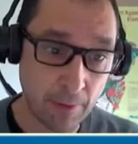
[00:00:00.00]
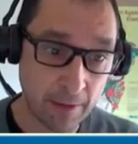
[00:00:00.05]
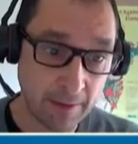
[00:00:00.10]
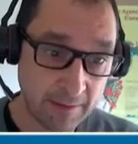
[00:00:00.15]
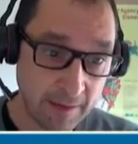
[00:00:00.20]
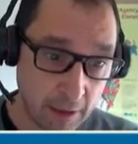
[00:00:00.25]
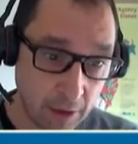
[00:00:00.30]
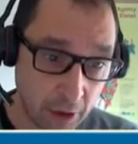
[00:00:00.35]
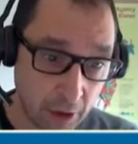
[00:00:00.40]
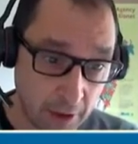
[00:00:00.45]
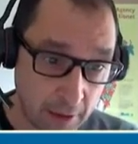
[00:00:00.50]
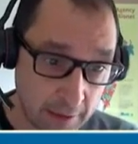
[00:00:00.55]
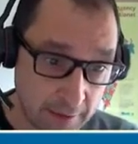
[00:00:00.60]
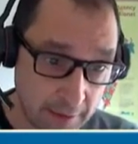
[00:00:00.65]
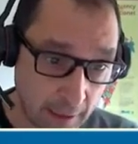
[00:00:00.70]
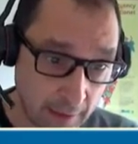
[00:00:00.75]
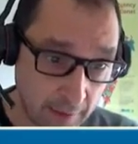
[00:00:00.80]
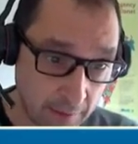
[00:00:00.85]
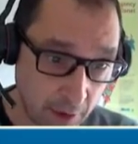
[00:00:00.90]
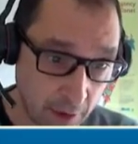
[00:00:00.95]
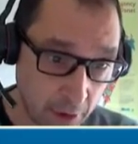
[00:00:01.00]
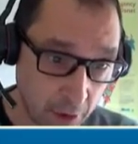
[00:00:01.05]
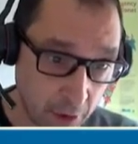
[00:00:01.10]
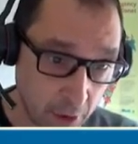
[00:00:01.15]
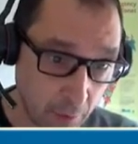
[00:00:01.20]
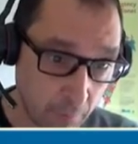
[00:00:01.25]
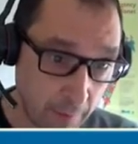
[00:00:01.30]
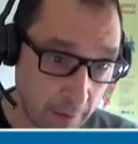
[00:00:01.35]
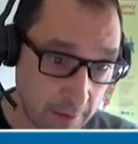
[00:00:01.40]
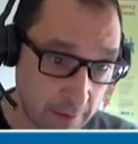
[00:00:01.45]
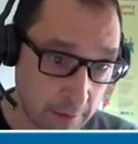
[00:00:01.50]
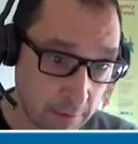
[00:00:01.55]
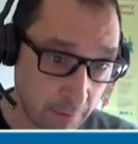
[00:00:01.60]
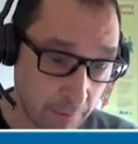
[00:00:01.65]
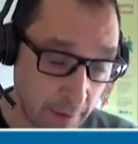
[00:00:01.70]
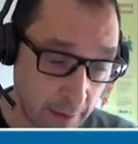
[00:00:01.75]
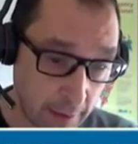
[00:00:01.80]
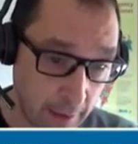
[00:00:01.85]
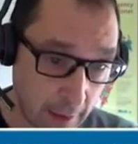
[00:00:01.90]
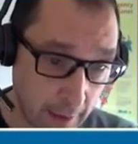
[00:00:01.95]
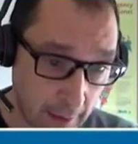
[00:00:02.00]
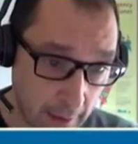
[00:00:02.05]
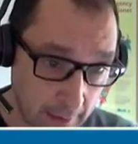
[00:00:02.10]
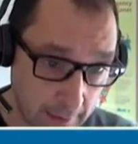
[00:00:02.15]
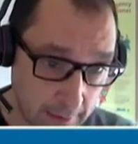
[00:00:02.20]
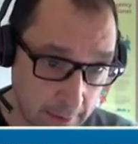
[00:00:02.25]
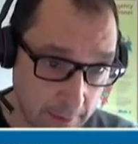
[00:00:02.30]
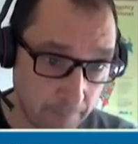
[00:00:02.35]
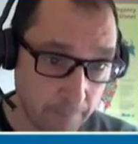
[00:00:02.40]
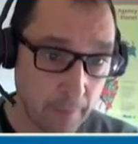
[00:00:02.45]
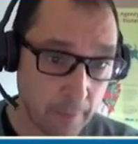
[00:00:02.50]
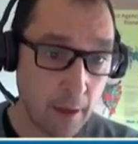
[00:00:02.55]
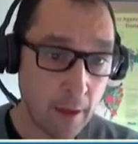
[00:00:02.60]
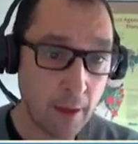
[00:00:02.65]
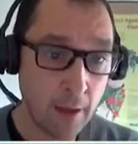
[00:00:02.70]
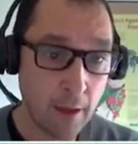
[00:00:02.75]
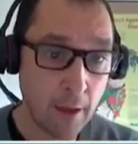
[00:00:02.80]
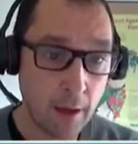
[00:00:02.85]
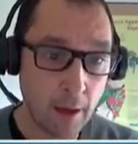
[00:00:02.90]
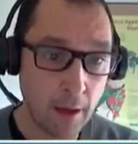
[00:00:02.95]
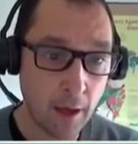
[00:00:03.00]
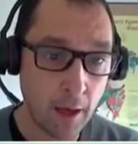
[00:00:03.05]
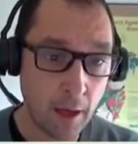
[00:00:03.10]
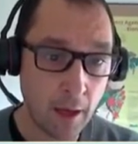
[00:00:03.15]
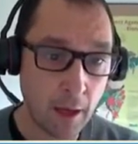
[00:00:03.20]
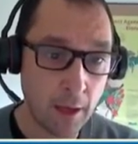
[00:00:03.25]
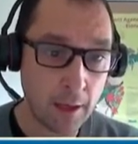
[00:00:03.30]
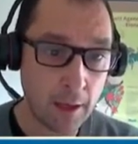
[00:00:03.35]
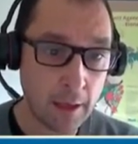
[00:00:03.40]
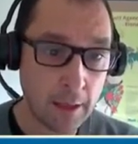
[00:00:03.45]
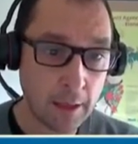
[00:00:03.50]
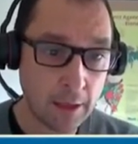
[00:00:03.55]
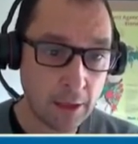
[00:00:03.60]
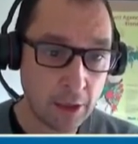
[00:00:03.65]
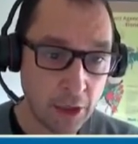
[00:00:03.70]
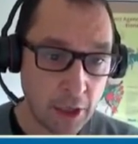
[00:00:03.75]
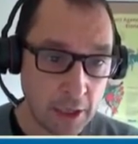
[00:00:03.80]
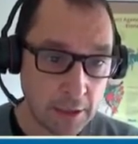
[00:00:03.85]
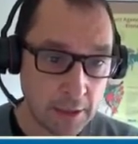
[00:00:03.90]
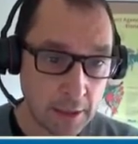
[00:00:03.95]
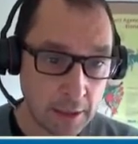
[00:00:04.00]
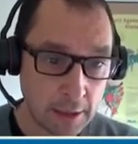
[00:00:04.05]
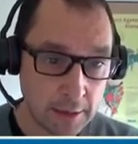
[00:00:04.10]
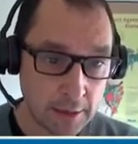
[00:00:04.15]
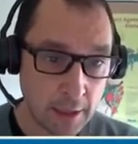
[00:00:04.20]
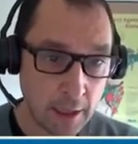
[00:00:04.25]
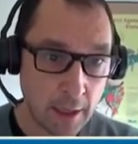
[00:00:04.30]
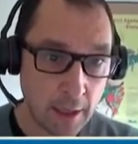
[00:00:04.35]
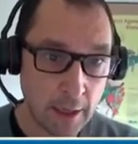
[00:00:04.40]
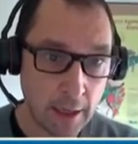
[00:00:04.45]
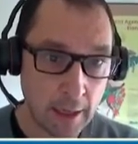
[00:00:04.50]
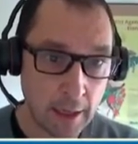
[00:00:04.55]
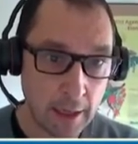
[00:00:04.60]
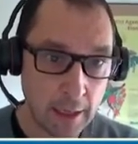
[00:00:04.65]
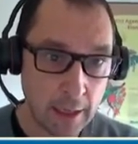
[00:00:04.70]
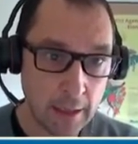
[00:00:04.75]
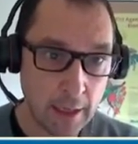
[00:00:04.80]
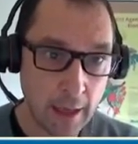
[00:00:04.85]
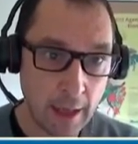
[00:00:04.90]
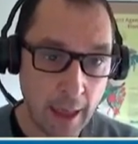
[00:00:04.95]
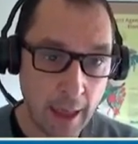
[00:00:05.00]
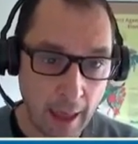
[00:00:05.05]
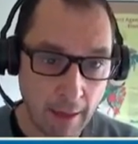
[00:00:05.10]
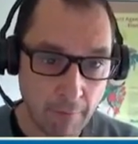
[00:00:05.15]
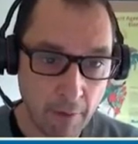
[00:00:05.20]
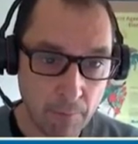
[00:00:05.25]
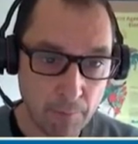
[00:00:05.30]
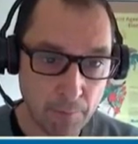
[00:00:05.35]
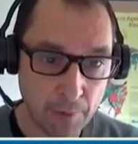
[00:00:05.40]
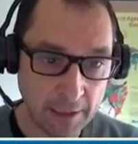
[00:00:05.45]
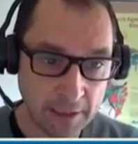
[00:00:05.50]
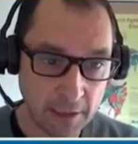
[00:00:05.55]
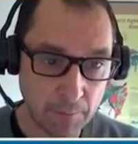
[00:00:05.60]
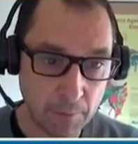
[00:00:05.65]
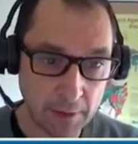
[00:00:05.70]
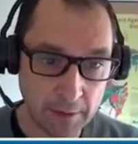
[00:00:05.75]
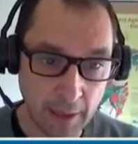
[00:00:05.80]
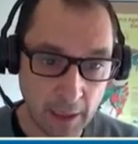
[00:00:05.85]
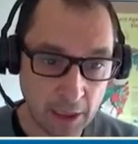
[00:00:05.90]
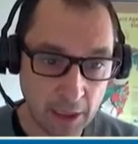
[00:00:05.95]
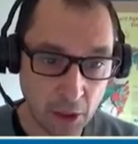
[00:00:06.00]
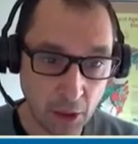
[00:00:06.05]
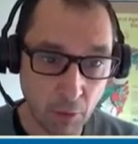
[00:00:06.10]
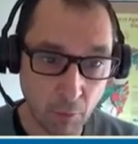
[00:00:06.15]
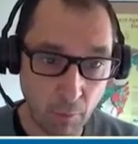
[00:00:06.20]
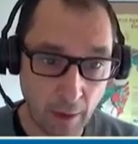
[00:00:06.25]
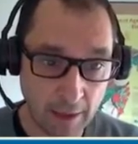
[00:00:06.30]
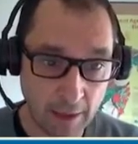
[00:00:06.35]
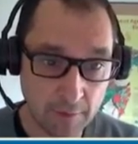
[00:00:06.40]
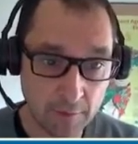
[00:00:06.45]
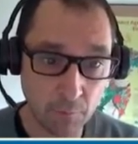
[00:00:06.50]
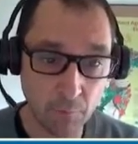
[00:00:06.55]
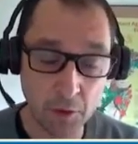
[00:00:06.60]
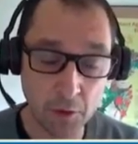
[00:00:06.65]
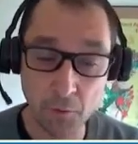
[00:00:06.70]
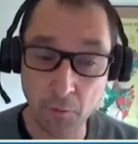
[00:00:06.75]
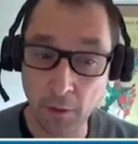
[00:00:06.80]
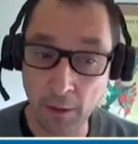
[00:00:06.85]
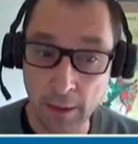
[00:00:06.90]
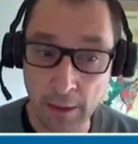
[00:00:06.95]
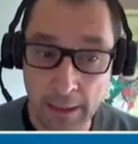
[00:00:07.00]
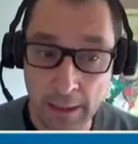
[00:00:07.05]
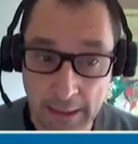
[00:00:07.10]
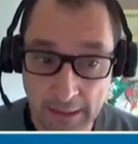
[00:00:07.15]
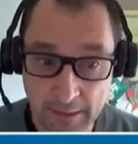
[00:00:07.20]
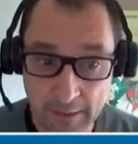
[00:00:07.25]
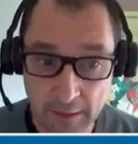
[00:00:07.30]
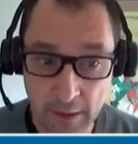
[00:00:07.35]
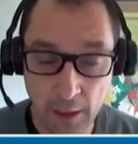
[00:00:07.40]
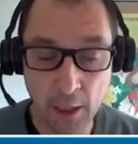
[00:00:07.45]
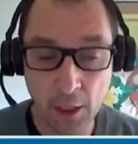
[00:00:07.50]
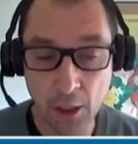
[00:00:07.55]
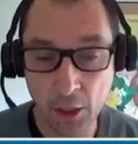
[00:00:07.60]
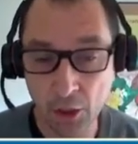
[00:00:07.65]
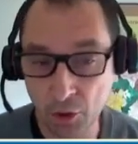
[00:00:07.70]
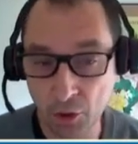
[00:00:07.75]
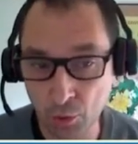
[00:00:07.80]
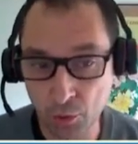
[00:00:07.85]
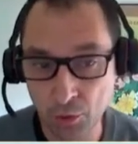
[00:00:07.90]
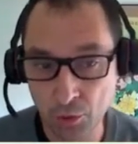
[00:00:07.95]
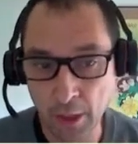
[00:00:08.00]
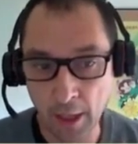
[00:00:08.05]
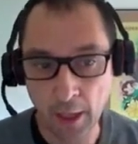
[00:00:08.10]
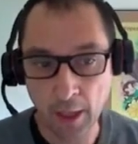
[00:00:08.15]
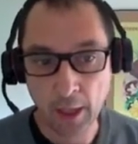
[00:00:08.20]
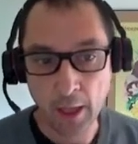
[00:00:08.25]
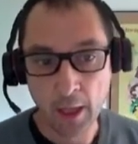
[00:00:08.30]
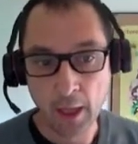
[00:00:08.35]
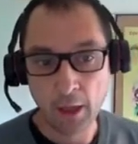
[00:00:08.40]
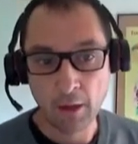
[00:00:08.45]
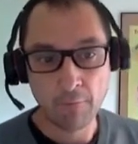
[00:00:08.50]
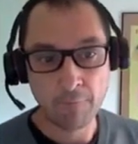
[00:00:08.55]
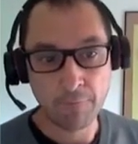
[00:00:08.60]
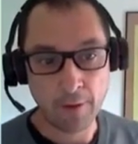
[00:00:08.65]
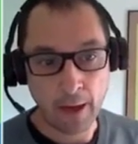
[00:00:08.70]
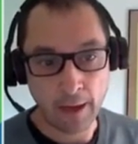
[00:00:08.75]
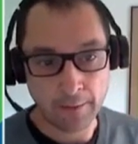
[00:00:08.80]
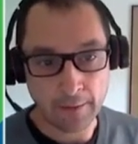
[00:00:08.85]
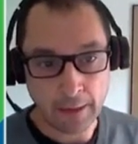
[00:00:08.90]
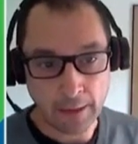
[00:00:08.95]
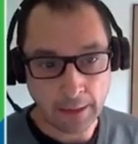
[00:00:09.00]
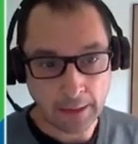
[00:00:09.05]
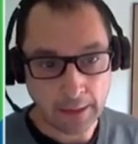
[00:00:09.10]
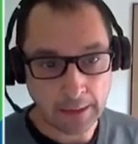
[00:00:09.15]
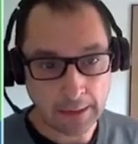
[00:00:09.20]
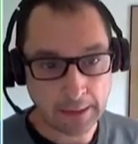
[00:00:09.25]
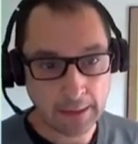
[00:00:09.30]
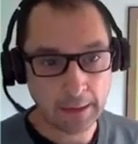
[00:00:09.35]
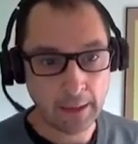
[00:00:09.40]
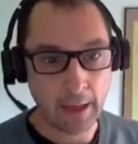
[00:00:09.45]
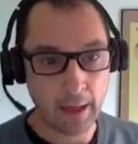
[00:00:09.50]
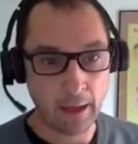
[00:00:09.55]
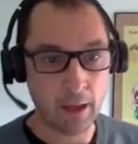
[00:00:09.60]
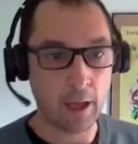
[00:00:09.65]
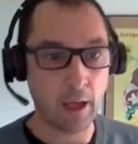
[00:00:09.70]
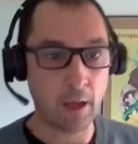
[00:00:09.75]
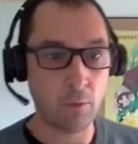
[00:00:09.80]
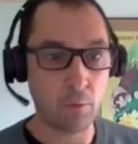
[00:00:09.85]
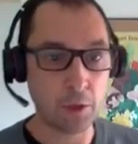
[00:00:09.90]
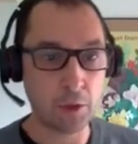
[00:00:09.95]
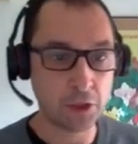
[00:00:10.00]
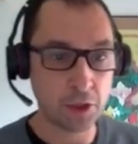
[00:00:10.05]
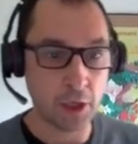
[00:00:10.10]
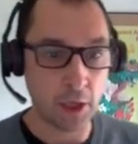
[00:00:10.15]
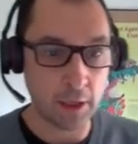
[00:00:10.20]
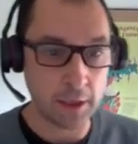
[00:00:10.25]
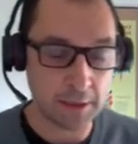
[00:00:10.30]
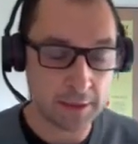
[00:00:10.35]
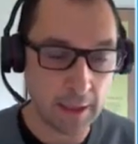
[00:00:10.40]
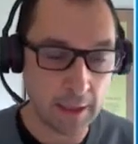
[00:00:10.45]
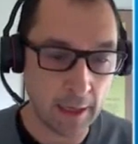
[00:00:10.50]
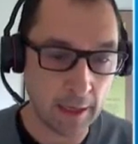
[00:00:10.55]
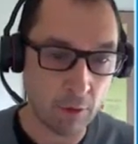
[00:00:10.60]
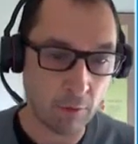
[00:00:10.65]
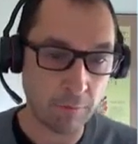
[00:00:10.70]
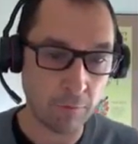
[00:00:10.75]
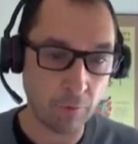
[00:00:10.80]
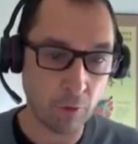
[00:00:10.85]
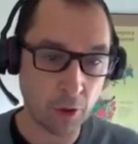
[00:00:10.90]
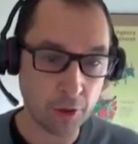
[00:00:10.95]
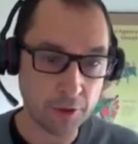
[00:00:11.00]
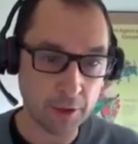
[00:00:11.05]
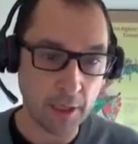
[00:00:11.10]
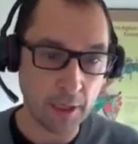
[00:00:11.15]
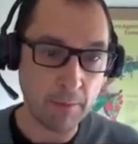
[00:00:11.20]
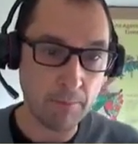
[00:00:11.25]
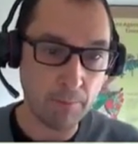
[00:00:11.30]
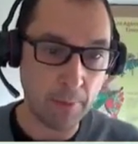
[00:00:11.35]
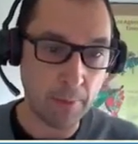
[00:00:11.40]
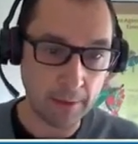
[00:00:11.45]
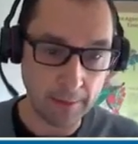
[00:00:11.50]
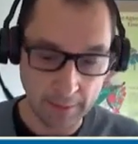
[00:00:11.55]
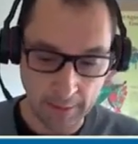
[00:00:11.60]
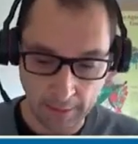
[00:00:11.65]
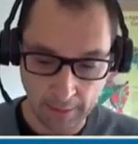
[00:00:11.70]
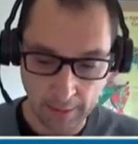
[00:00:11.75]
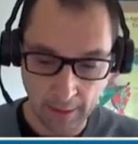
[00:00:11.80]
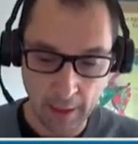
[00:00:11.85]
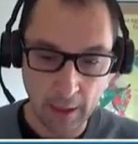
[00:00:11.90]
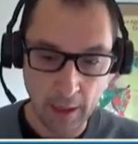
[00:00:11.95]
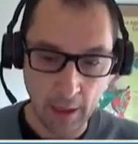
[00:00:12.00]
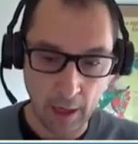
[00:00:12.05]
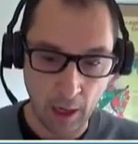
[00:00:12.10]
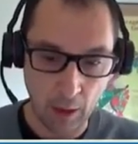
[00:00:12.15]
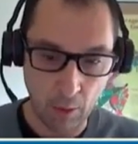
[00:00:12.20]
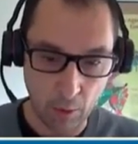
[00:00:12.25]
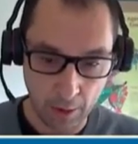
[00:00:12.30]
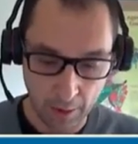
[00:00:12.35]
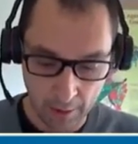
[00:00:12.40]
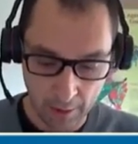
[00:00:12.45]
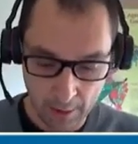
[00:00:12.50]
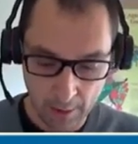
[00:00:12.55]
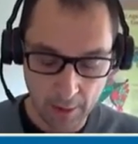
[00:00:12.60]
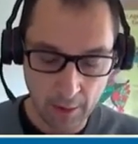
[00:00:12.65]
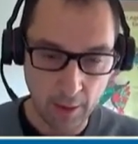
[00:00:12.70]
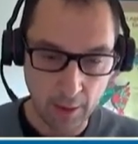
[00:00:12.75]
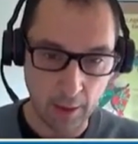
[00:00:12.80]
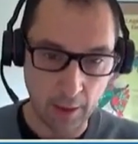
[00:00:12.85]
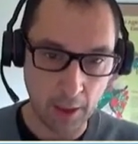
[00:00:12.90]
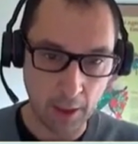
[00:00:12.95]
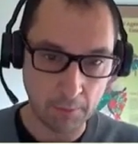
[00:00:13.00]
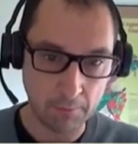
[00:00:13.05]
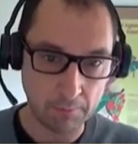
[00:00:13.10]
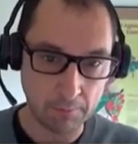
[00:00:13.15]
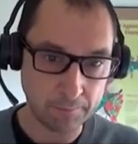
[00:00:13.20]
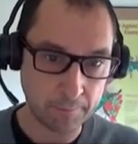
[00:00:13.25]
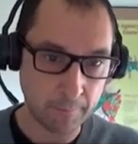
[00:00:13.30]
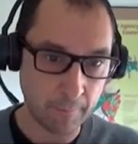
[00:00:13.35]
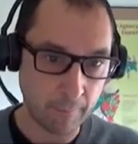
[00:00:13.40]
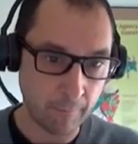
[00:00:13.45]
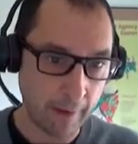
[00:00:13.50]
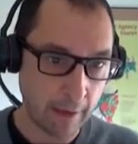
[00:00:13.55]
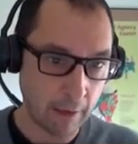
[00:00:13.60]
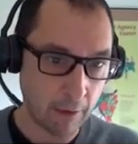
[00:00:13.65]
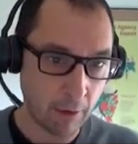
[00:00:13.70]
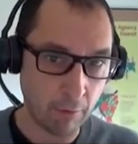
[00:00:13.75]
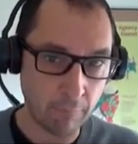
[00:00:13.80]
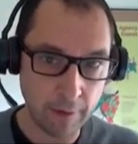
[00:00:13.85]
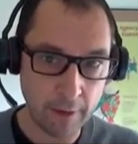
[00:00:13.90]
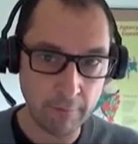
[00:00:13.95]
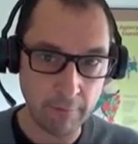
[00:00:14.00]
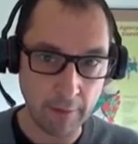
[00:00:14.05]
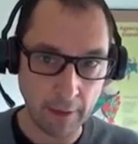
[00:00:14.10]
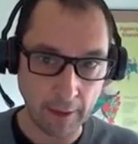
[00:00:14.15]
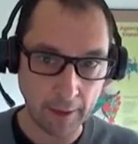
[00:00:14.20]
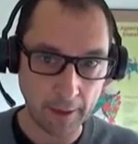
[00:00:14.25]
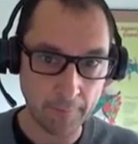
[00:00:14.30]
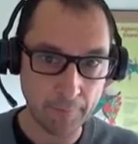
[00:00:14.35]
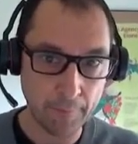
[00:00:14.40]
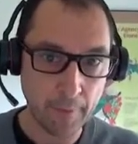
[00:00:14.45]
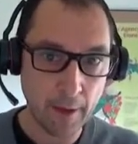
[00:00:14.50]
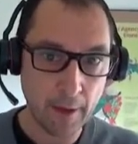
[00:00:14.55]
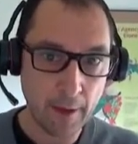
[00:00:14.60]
particularly in the Central Europe where Slovenia is, uh, increases in heavy precipitation events, which will lead to the flooding, uh, which is then, of course, impacting our um, way of living.